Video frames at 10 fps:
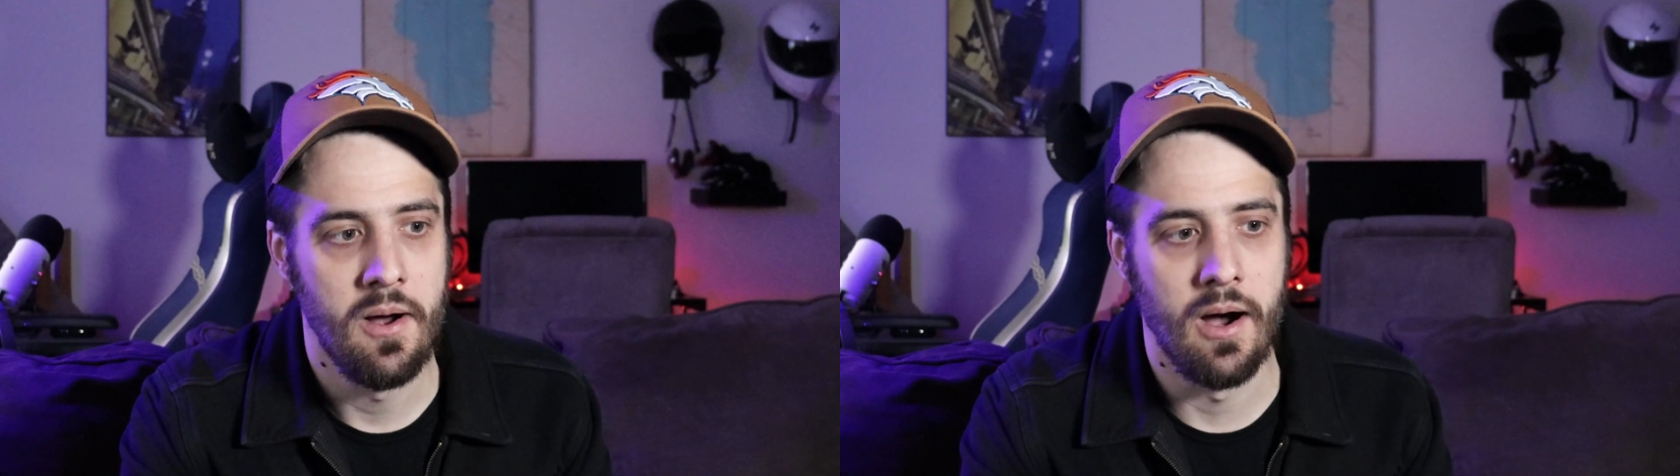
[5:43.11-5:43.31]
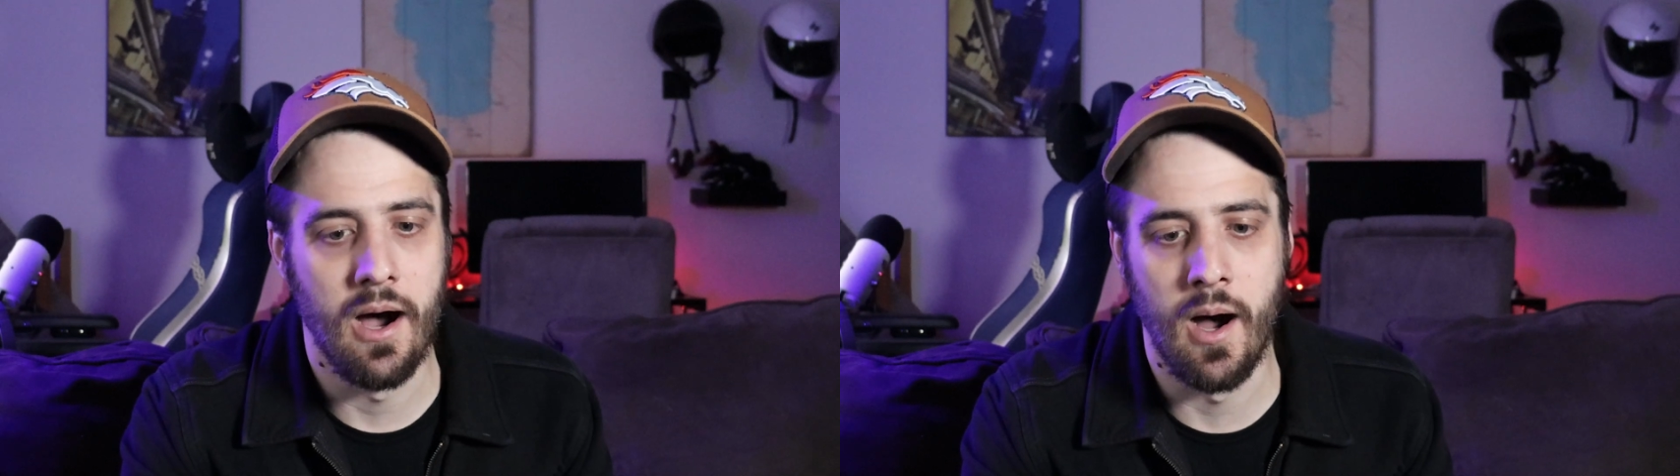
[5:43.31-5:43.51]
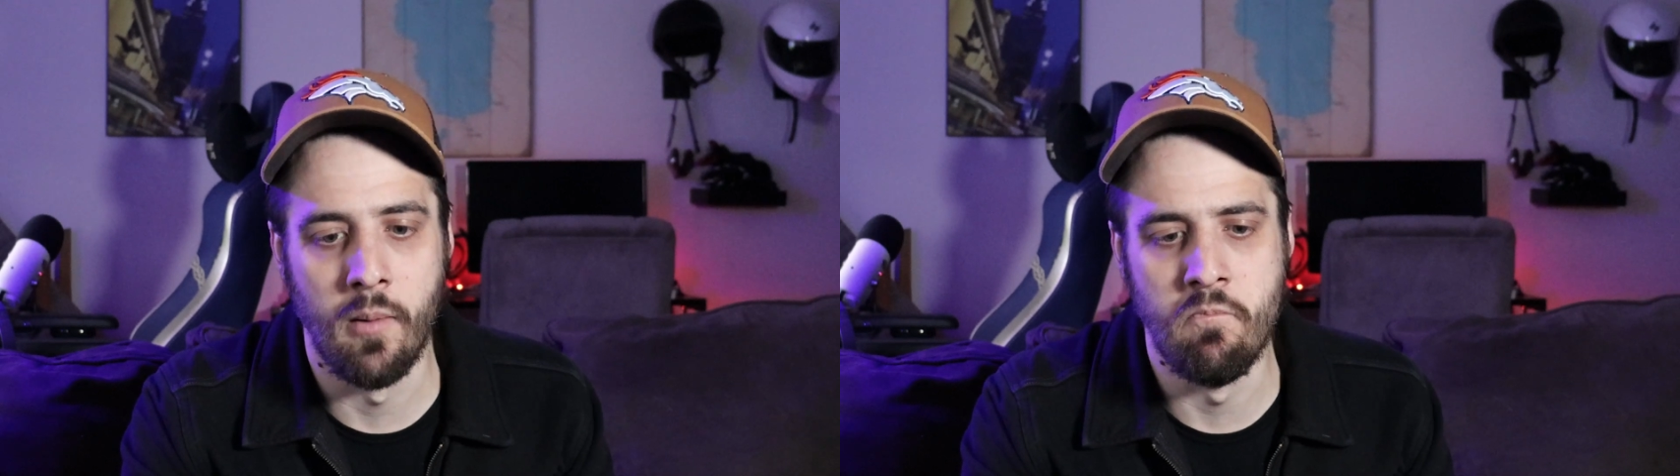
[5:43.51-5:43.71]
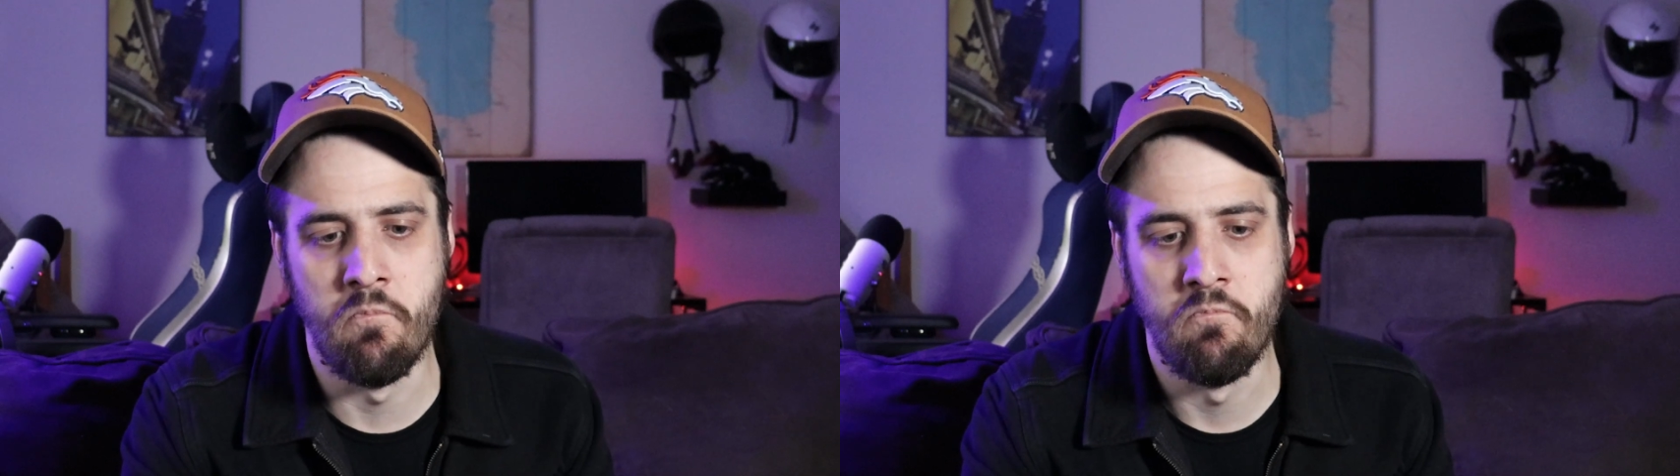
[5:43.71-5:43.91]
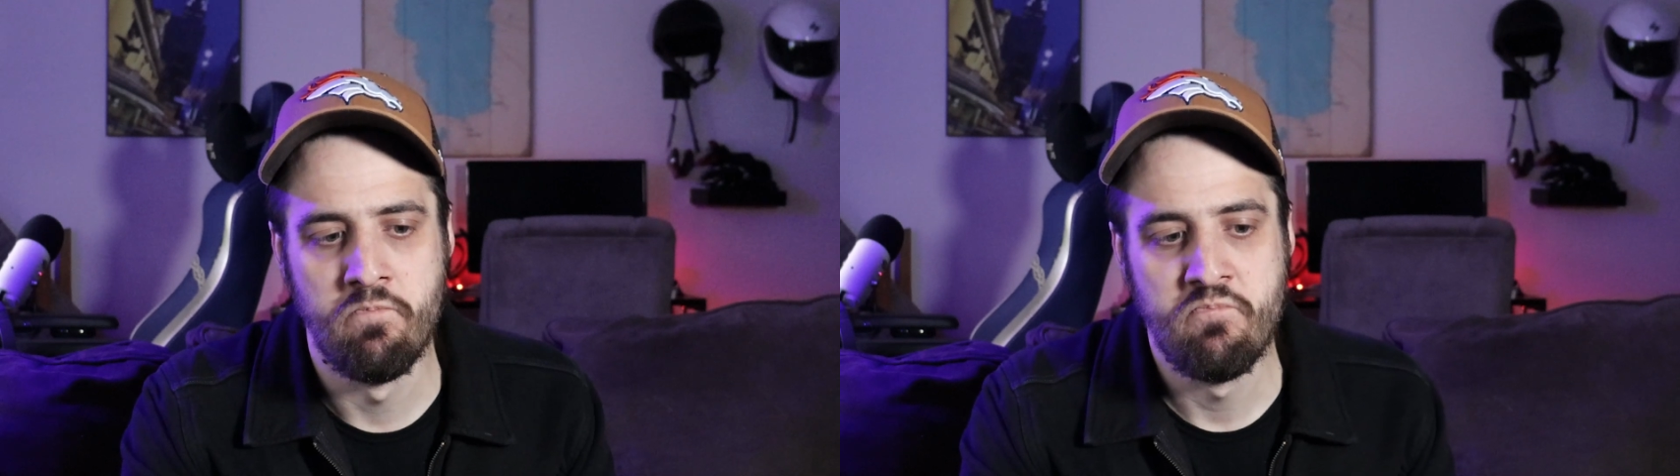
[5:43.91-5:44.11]

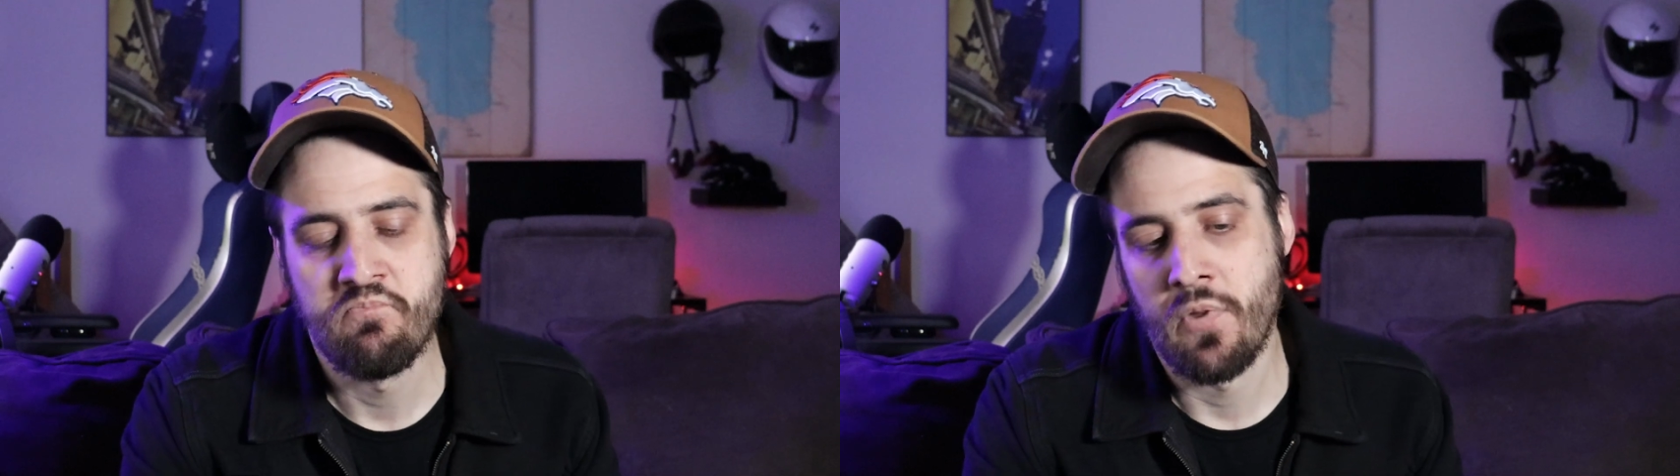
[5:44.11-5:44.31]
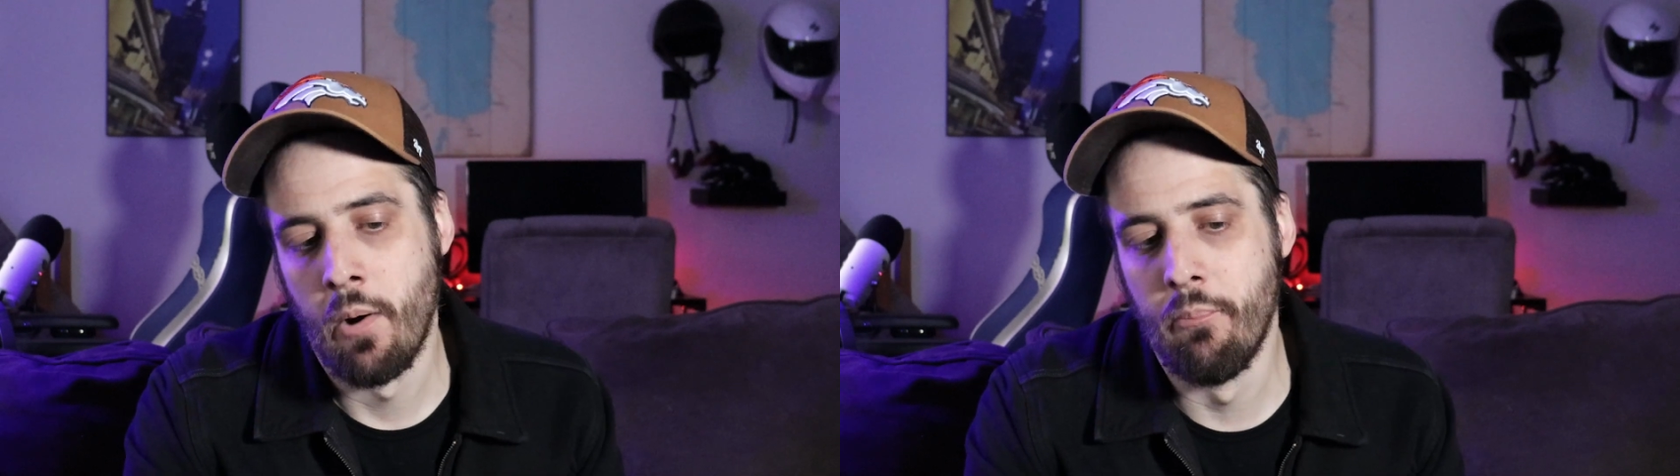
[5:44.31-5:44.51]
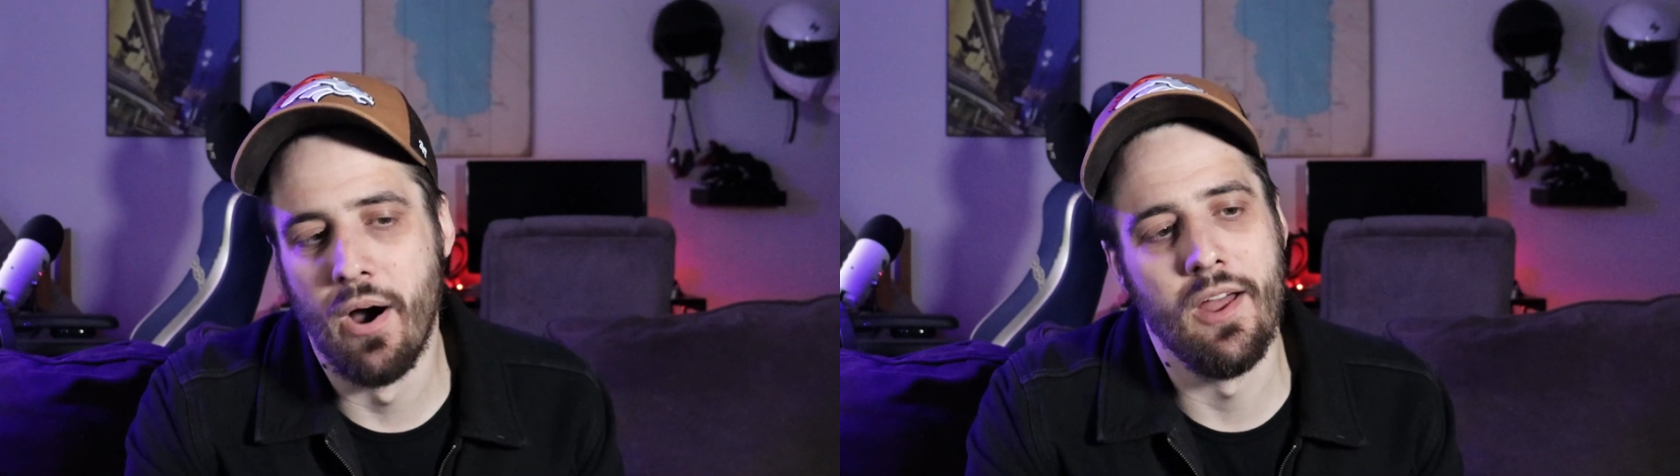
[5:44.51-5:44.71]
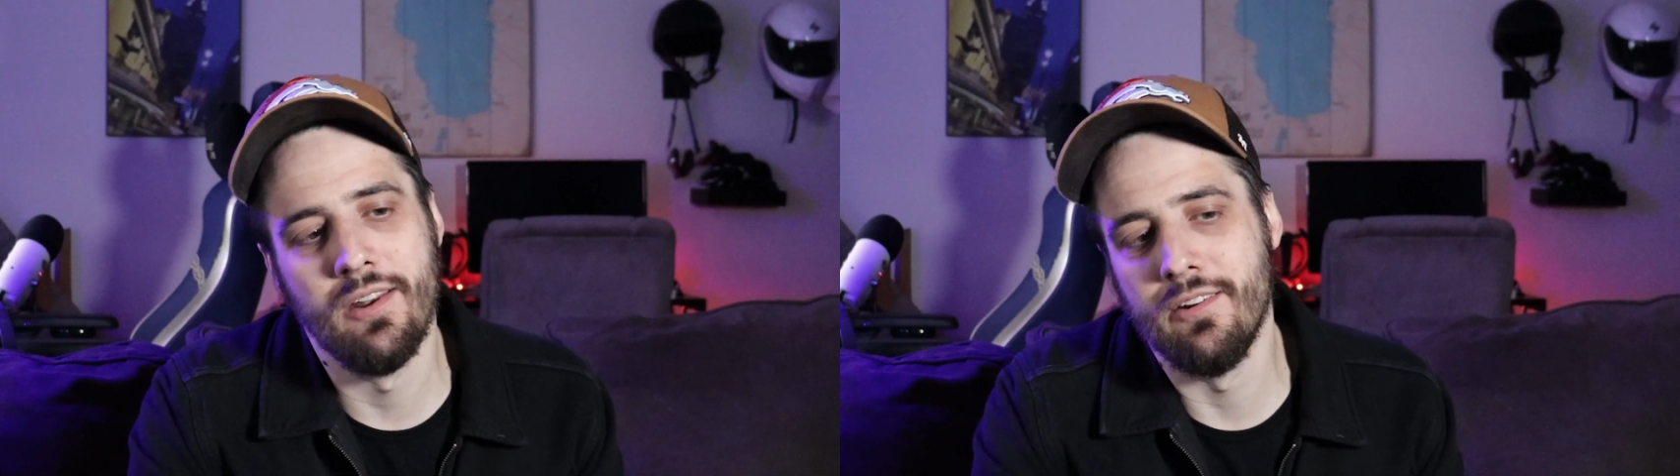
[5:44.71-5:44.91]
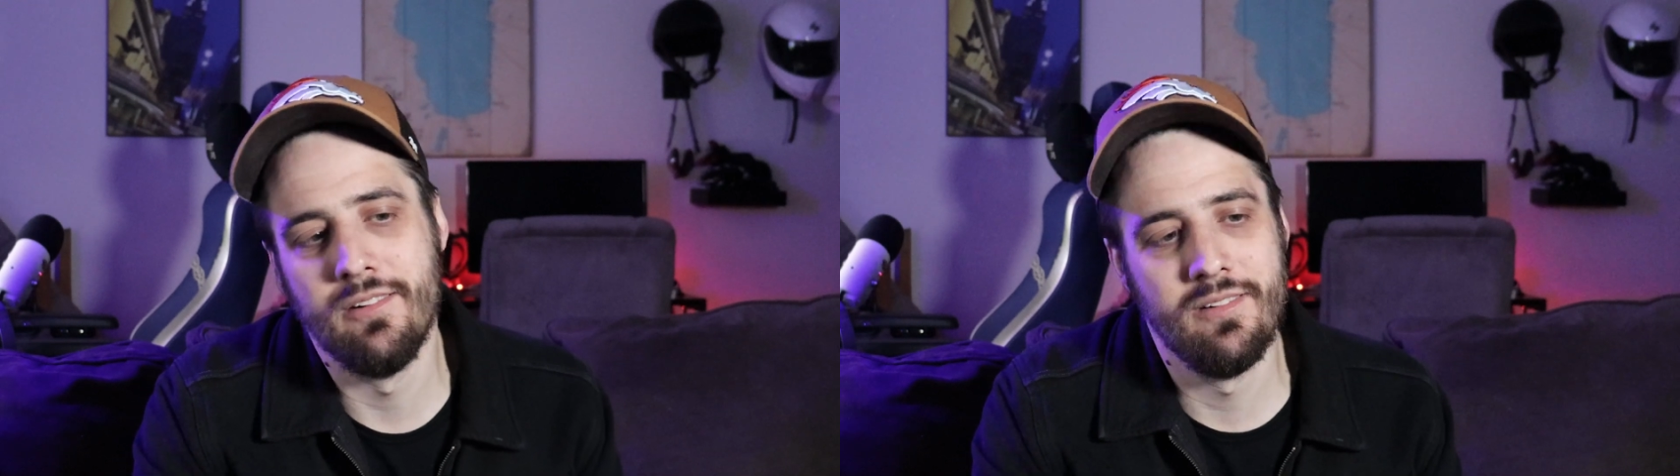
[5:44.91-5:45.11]
But